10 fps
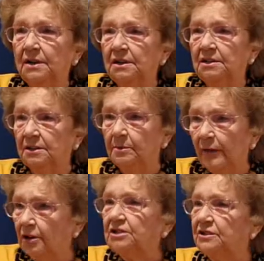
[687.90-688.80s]

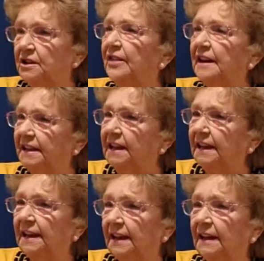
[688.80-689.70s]
Tomorrow's another day,
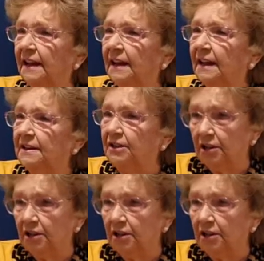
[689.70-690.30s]
you'll